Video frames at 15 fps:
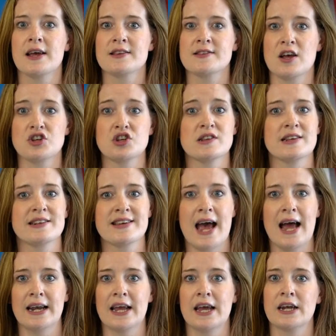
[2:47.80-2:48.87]
such as
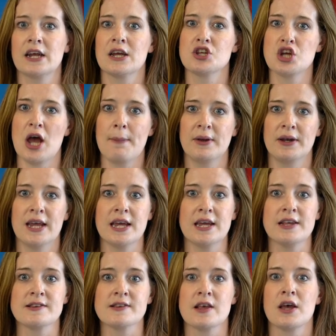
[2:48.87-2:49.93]
Italian,
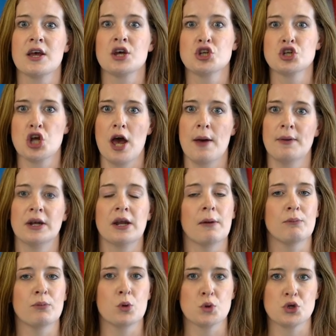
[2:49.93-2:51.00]
Japanese, German
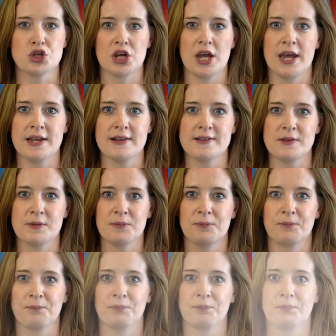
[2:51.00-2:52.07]
and Portuguese.
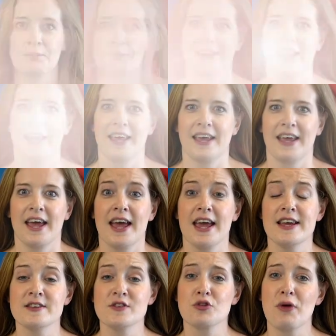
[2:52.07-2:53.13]

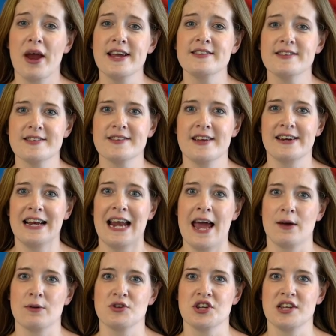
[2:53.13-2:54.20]
It's great to study
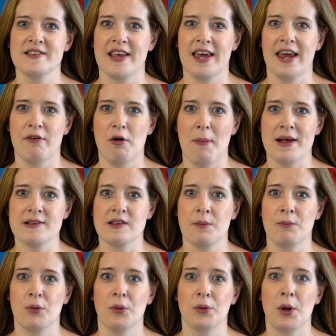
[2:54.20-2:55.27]
languages here at
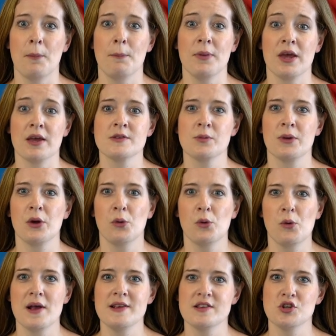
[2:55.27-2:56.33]
Bassingbourn because we
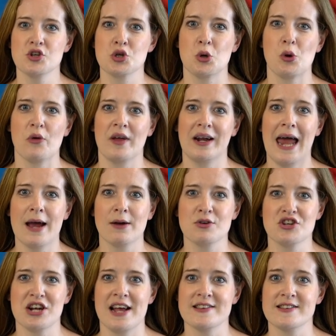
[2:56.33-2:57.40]
always ensure that
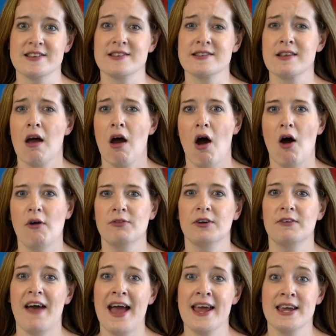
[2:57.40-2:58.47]
language lessons are full
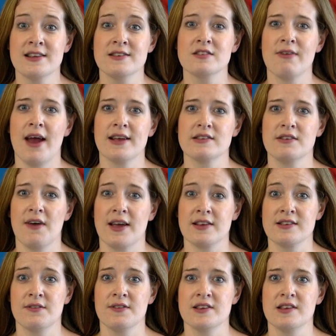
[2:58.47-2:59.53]
of interactive
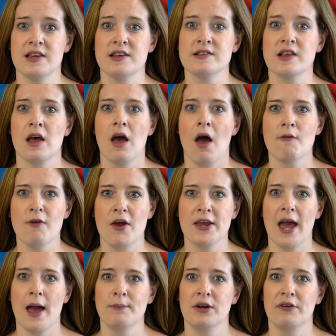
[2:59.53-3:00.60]
activities,
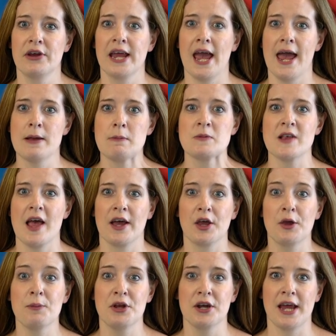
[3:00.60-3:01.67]
vocabulary games and
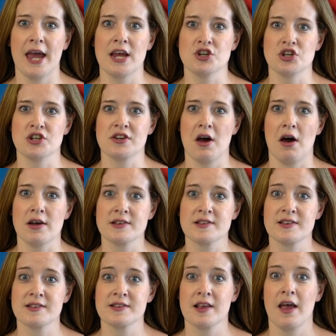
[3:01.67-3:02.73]
communication
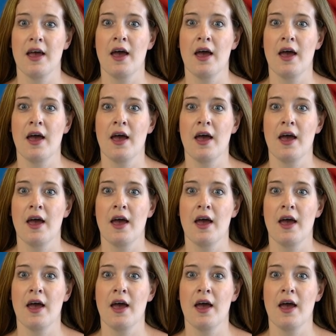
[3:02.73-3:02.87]
tasks.